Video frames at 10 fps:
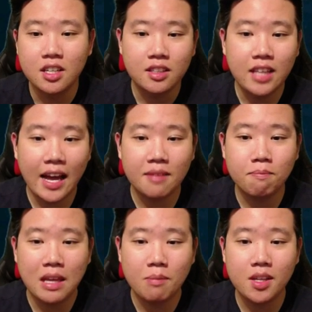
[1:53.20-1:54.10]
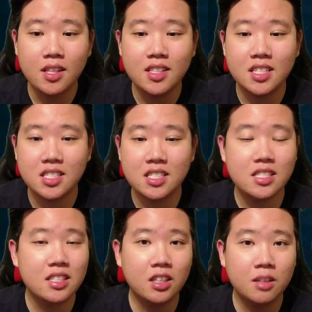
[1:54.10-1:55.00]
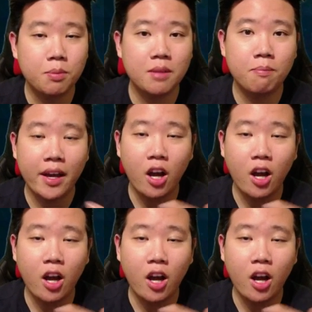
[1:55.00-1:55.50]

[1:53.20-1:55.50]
that maybe this isn't going to be my